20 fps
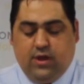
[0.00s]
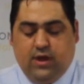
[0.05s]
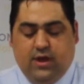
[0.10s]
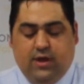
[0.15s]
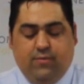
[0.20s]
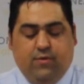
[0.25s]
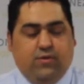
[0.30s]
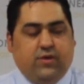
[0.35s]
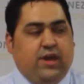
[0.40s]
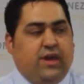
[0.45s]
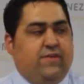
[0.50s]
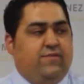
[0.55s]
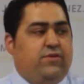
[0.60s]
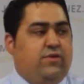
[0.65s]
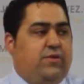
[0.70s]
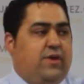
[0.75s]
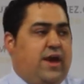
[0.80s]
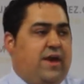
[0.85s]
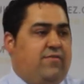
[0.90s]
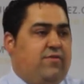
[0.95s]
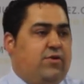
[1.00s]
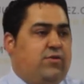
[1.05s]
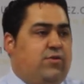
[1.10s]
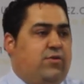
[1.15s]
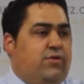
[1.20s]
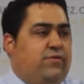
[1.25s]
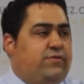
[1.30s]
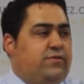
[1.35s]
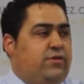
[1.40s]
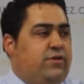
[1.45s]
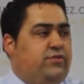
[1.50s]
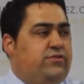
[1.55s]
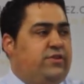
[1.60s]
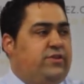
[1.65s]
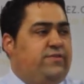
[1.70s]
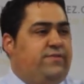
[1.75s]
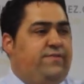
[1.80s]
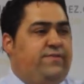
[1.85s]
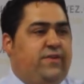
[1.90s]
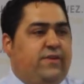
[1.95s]
I'm okay if you have a goal of
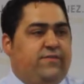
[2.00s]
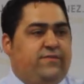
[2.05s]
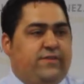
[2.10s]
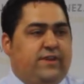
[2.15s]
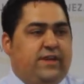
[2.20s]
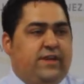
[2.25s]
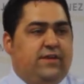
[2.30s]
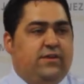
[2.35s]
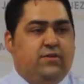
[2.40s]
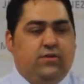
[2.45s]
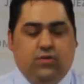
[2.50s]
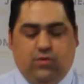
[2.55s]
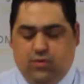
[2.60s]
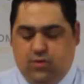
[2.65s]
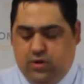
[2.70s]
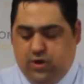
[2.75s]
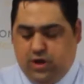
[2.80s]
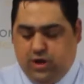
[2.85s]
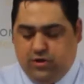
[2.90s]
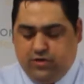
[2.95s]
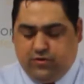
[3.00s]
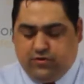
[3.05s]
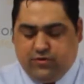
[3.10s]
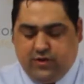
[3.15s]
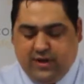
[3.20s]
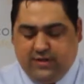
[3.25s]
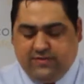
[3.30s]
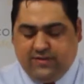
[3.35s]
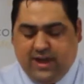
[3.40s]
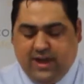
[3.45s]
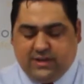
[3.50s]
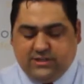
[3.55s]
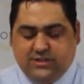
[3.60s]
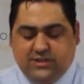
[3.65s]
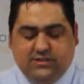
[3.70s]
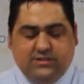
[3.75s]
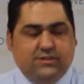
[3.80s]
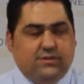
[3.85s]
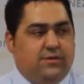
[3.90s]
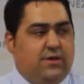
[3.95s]
closing 50 or 100
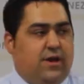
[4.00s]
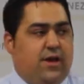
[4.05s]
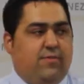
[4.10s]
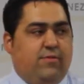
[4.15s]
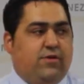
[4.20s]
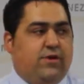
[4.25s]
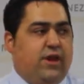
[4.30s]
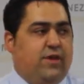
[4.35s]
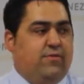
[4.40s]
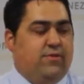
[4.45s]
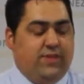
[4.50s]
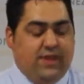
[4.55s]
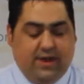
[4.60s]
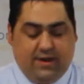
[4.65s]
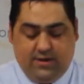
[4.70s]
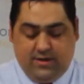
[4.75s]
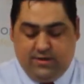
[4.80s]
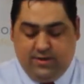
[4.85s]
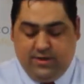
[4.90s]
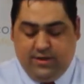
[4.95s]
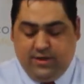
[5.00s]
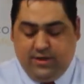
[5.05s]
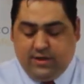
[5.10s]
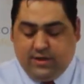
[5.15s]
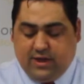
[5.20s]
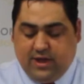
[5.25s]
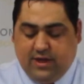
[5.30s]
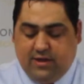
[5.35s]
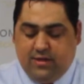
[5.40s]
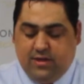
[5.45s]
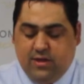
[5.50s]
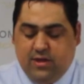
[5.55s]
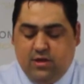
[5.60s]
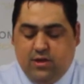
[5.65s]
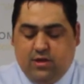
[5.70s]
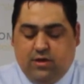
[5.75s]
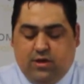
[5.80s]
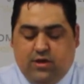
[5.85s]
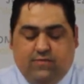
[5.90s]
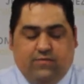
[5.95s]
transactions. I'm okay with that. Okay?
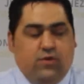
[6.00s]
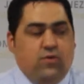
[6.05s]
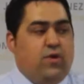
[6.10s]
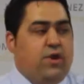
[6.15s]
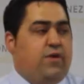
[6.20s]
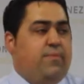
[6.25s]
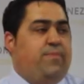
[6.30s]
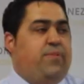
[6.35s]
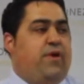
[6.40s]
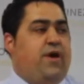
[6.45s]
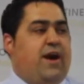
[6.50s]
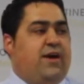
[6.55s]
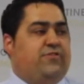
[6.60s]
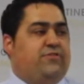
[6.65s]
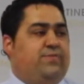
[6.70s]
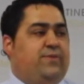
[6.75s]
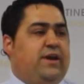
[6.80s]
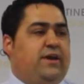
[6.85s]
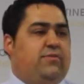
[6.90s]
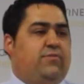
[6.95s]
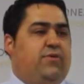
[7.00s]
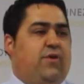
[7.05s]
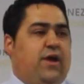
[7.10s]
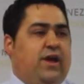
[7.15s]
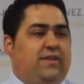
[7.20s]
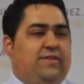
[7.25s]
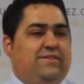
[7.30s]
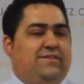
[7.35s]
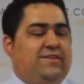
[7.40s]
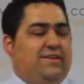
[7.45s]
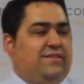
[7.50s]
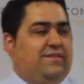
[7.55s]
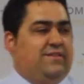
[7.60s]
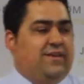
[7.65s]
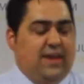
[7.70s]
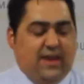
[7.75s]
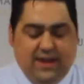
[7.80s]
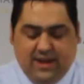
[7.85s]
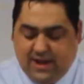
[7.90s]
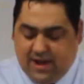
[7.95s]
You want to prospect, Brian, 6
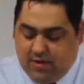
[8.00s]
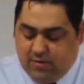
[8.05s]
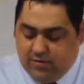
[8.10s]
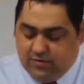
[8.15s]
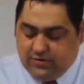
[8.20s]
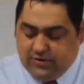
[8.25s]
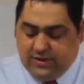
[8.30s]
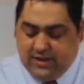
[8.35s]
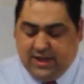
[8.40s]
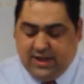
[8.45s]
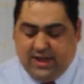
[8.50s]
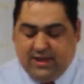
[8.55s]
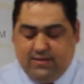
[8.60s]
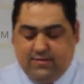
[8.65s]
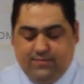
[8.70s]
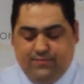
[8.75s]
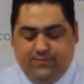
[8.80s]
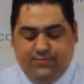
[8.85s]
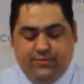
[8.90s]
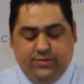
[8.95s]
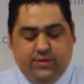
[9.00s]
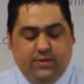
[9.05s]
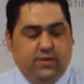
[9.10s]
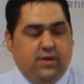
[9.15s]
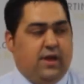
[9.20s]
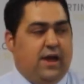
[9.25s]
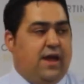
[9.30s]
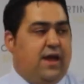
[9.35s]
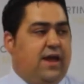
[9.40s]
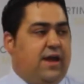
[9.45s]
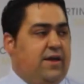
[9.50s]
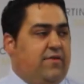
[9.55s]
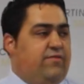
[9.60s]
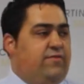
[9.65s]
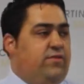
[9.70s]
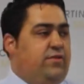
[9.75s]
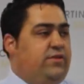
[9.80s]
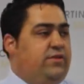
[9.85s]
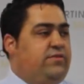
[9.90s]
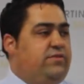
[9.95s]
to 8 hours a day? I
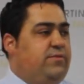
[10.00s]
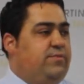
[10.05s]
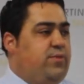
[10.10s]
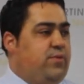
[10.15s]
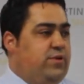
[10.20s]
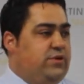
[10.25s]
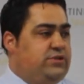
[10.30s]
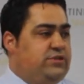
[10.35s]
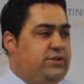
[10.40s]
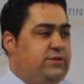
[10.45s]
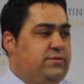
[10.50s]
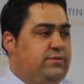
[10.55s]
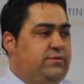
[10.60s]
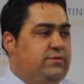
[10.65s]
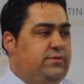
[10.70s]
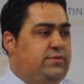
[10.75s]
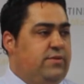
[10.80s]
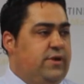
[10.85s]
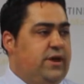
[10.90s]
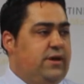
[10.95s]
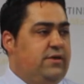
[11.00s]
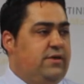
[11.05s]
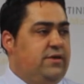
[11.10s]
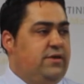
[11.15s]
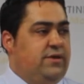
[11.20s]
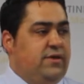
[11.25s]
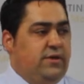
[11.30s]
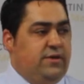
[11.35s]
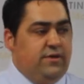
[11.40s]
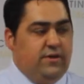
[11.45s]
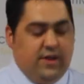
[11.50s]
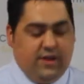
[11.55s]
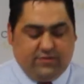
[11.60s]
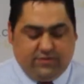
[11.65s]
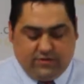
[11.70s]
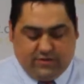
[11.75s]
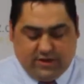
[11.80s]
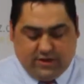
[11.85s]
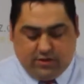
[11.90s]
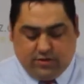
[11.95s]
fully support you, right? And
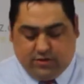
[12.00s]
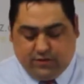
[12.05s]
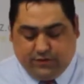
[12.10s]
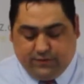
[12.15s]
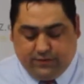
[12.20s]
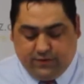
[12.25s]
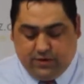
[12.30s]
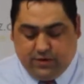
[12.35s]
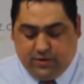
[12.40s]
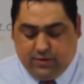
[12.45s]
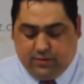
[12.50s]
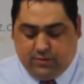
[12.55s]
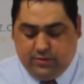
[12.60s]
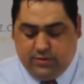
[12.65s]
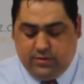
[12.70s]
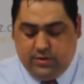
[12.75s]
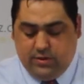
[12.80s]
that's what that goes for you.